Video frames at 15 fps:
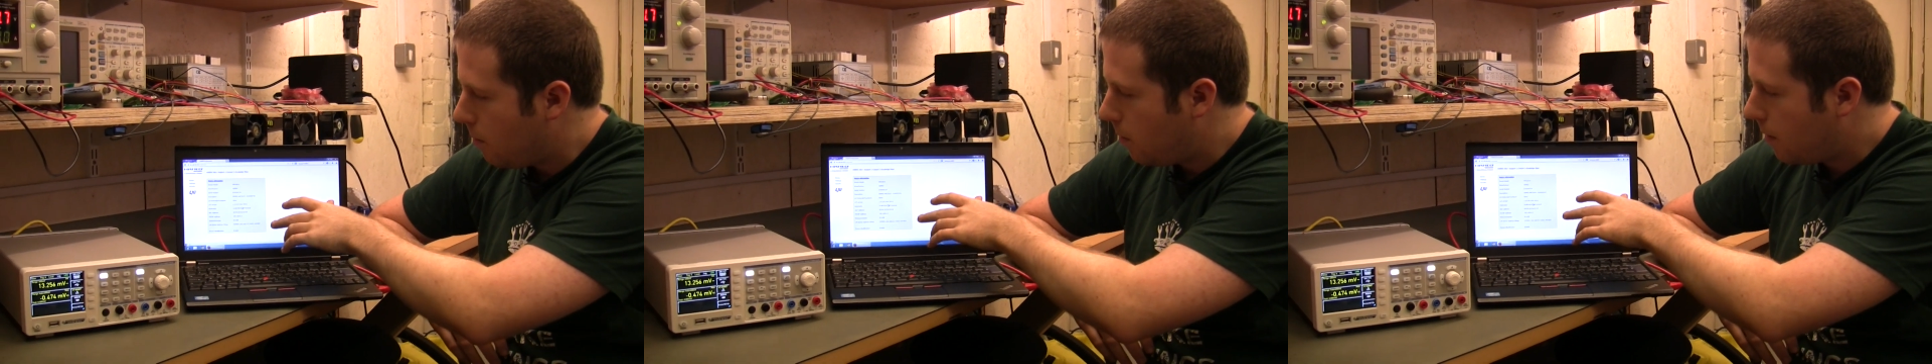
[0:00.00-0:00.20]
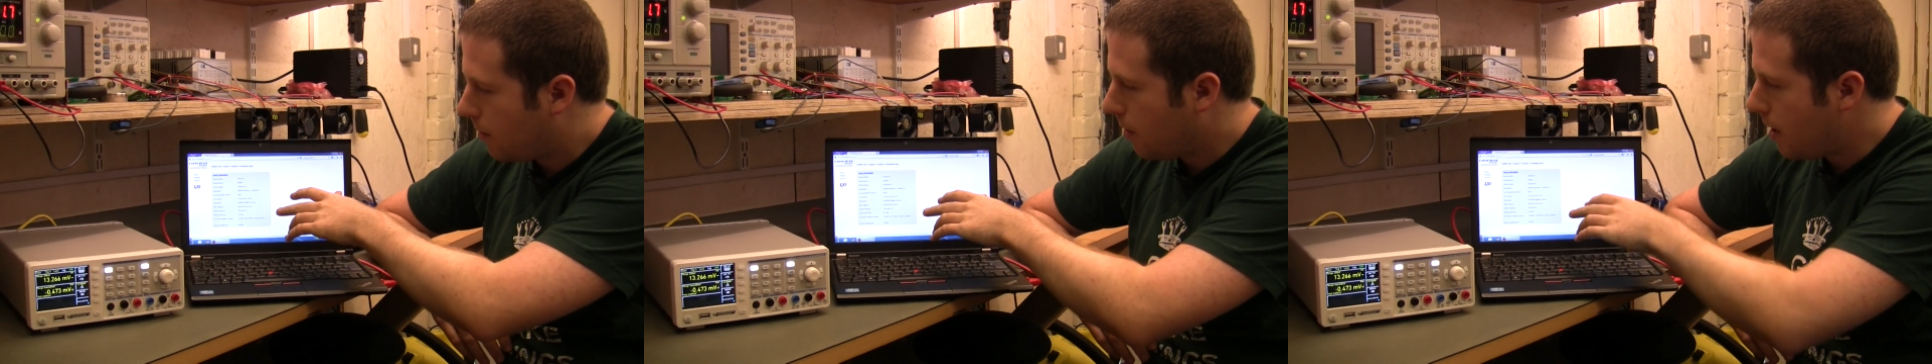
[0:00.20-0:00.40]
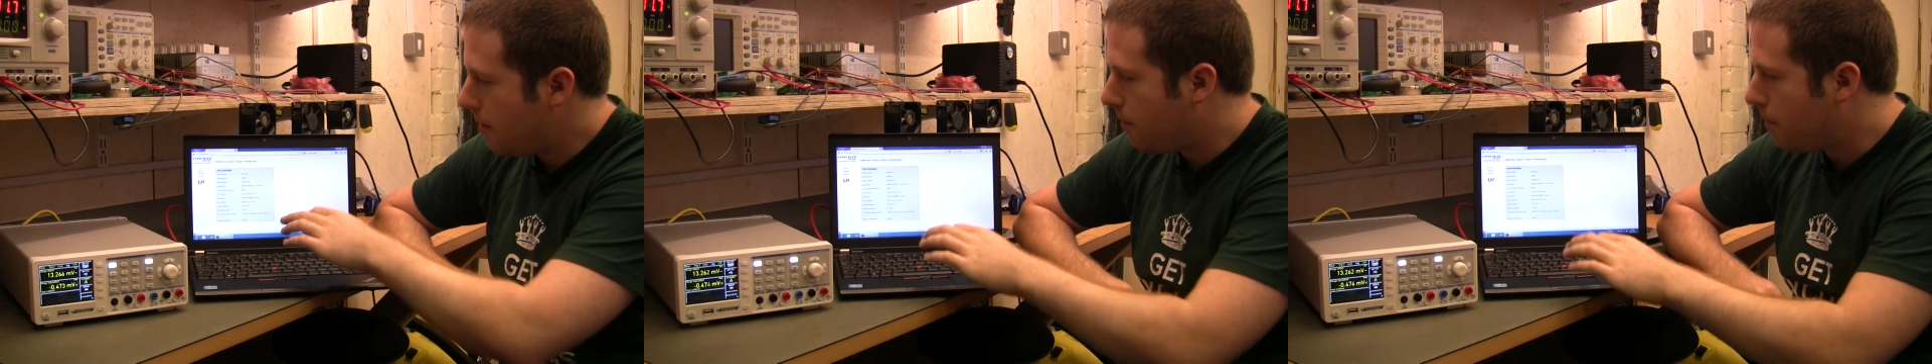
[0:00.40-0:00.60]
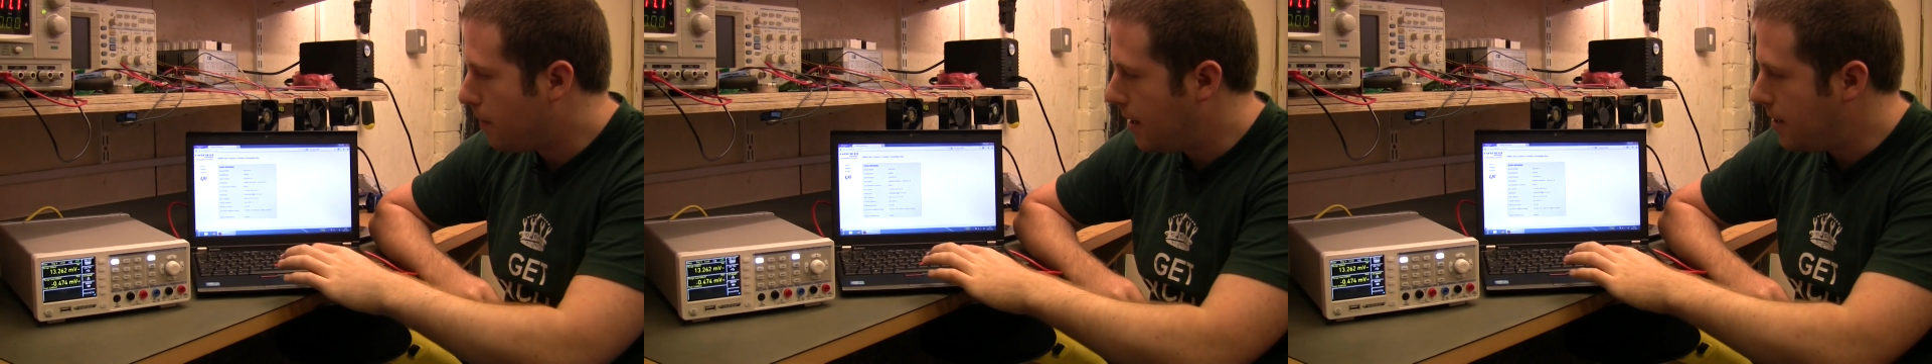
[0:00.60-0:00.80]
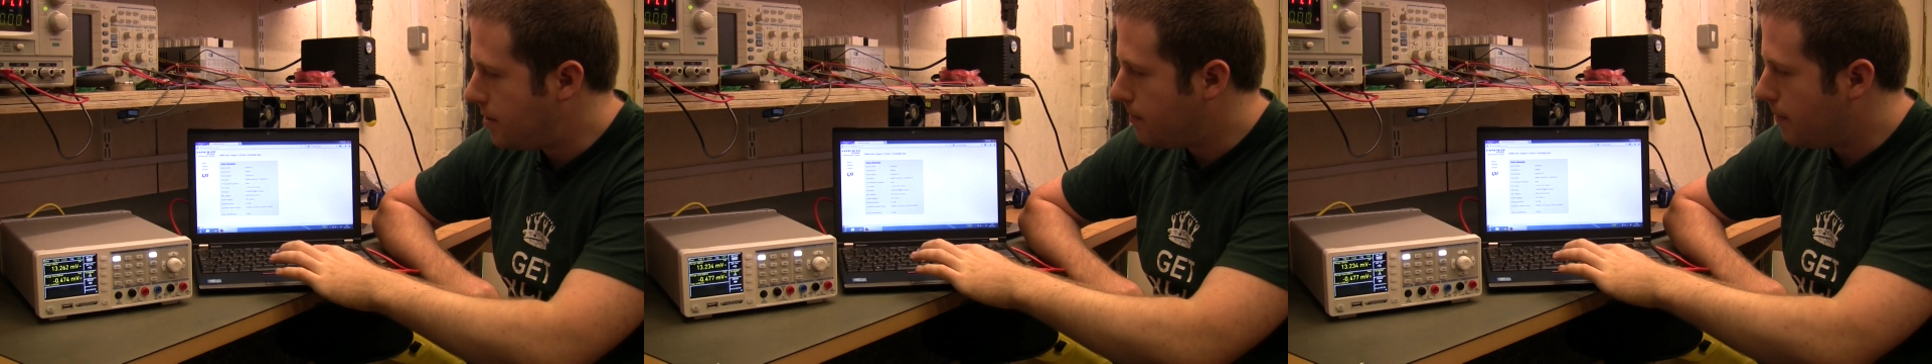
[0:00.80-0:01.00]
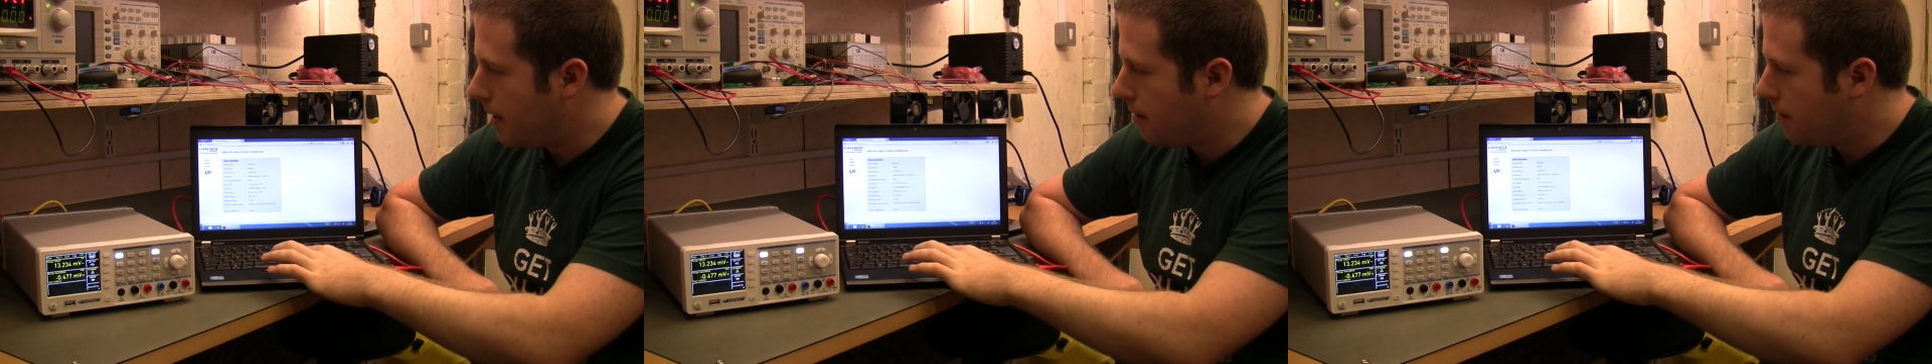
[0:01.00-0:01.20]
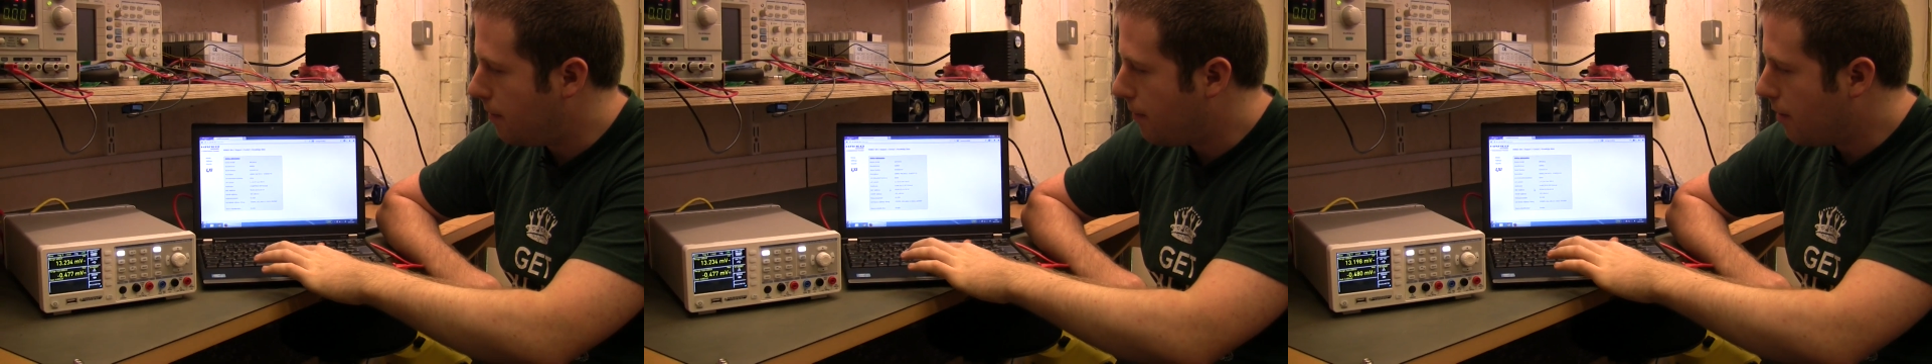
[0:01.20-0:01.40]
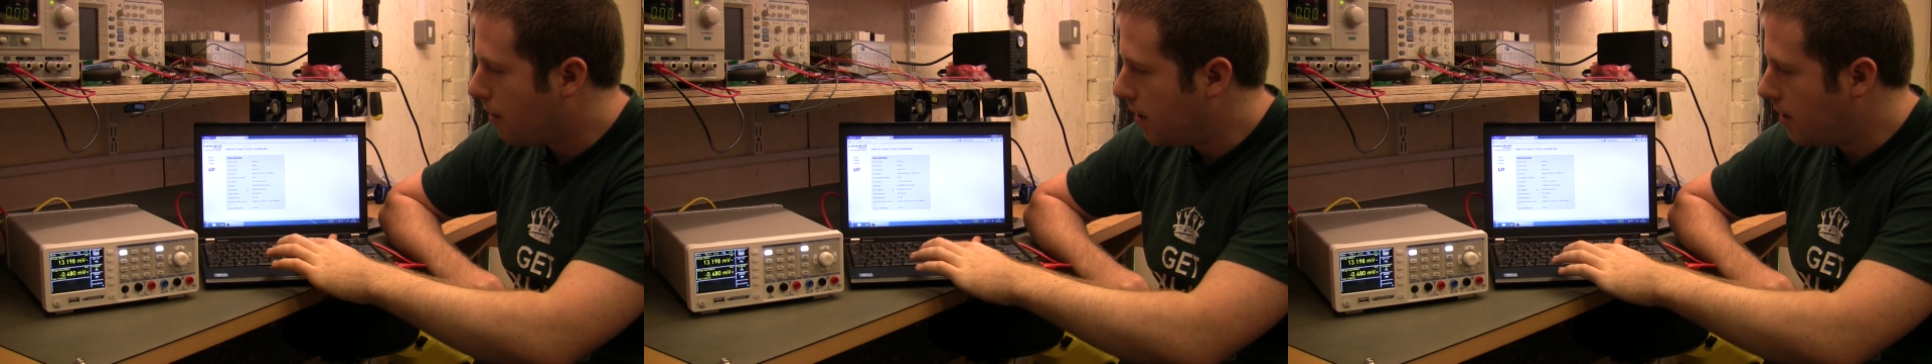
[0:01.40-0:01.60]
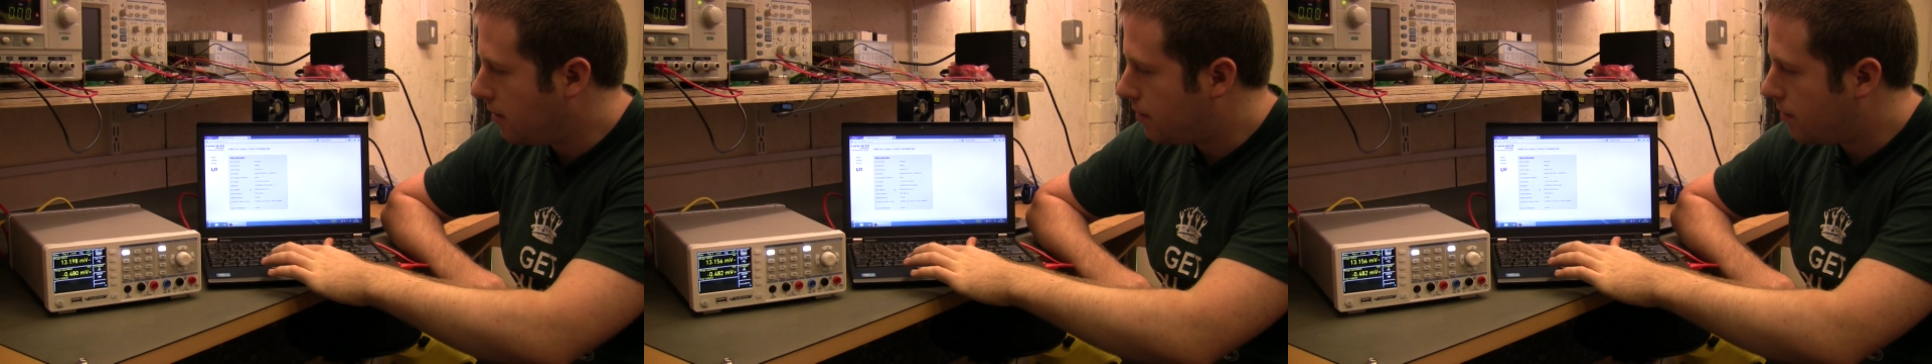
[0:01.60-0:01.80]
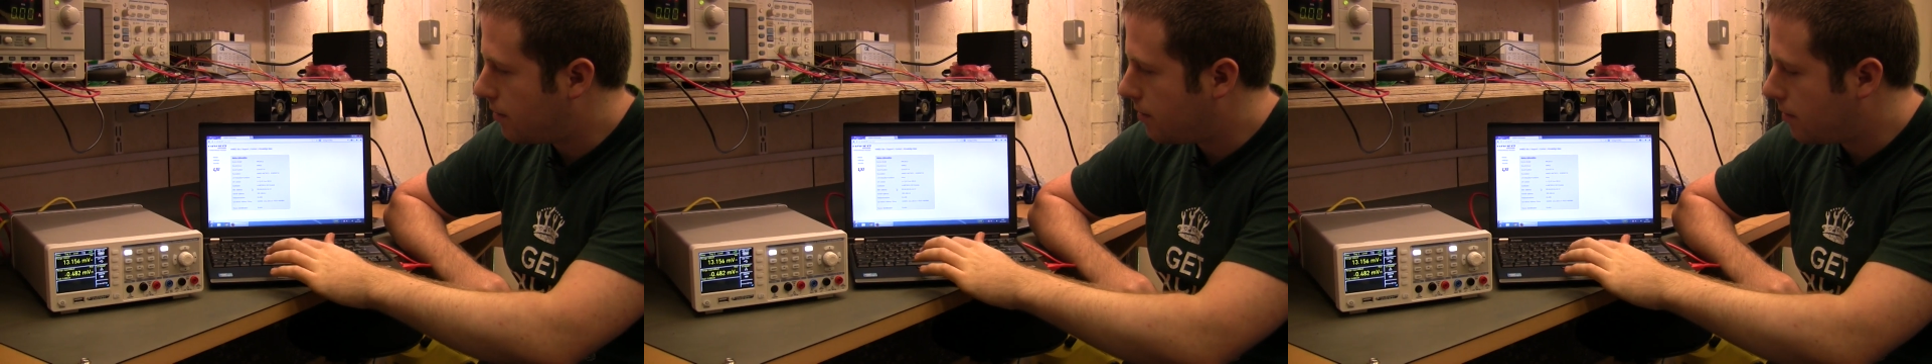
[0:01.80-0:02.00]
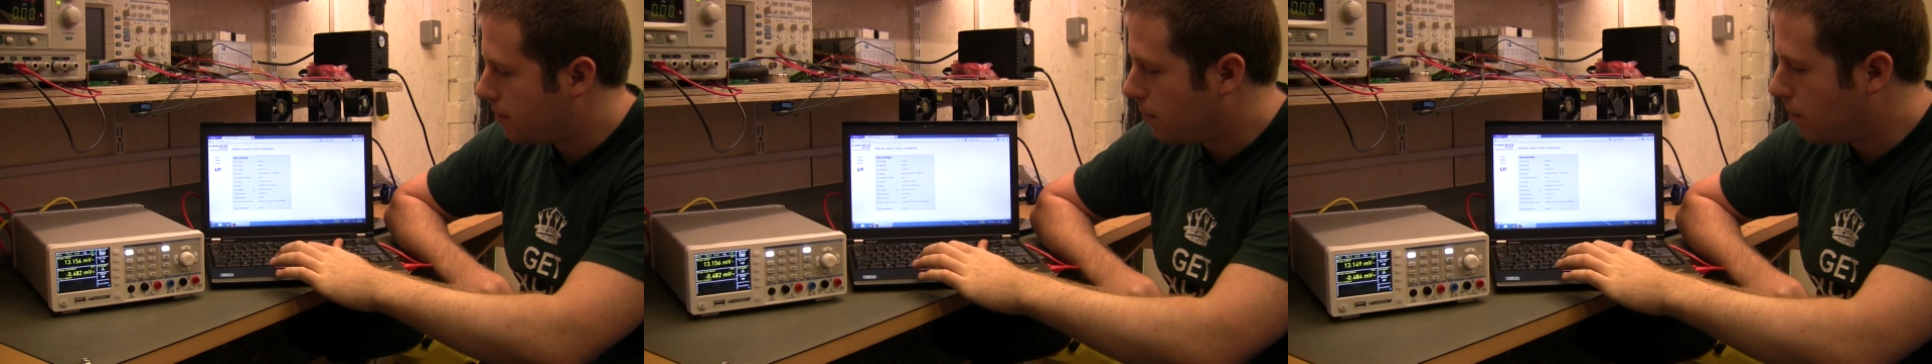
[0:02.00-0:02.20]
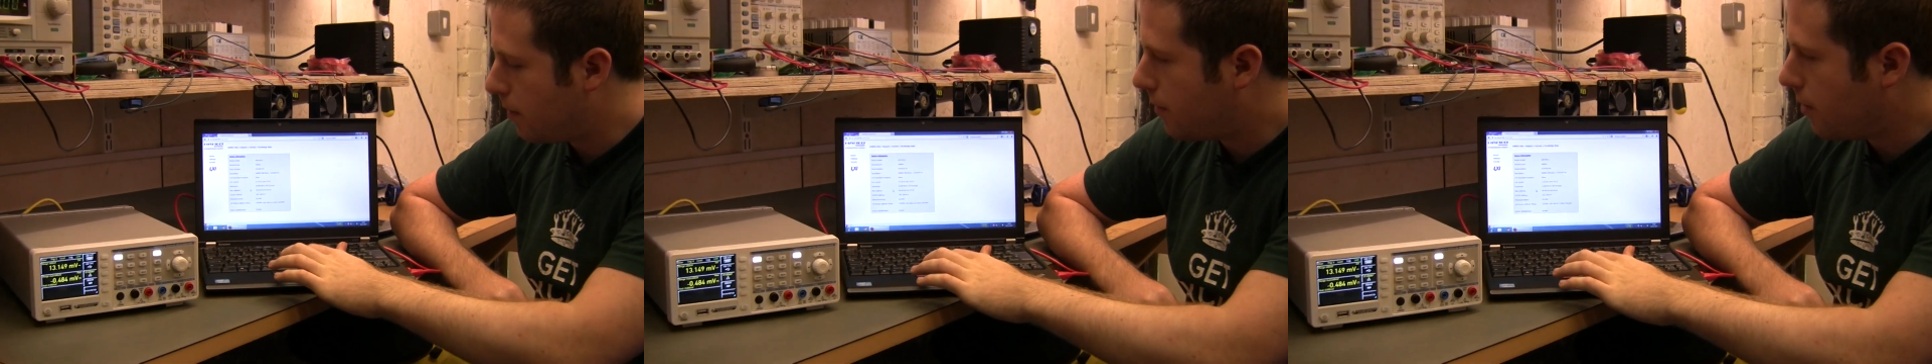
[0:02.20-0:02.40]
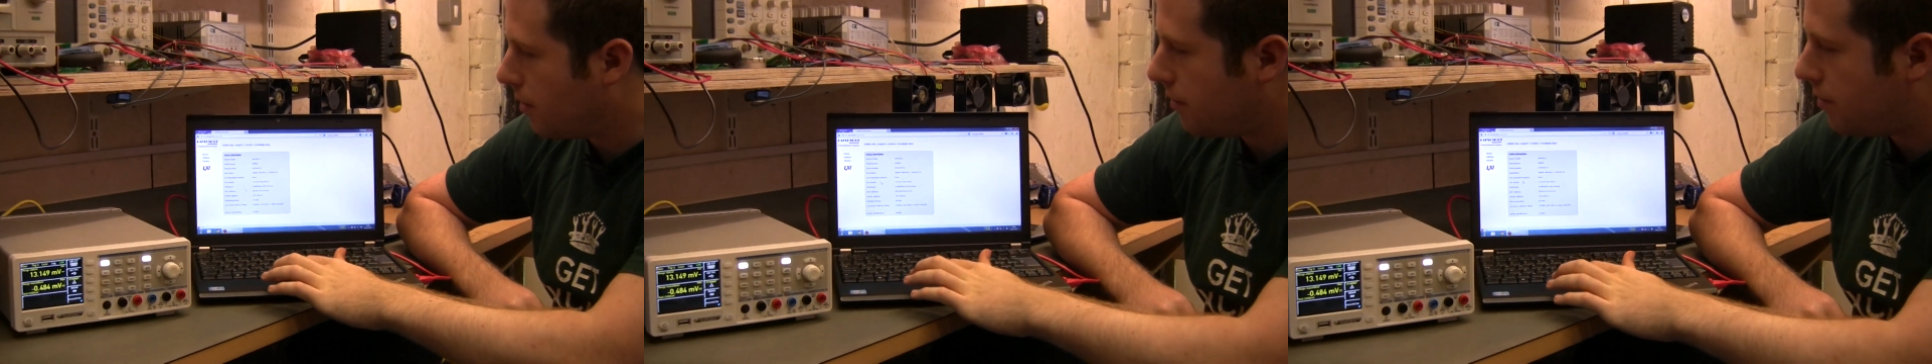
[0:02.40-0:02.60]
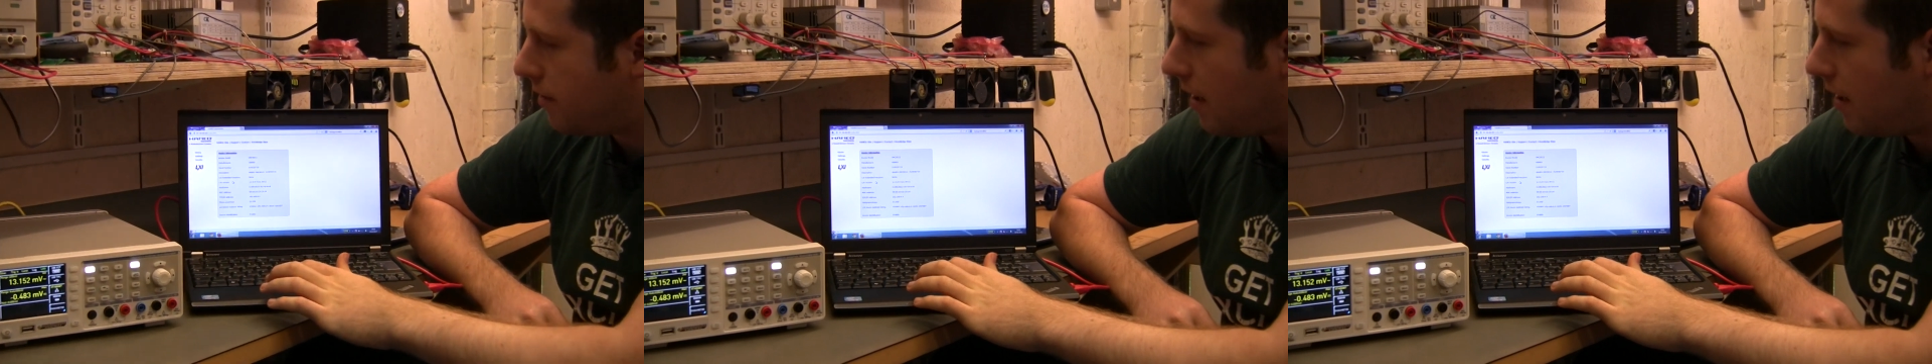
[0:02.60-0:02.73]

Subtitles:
We've got information about the device, we've got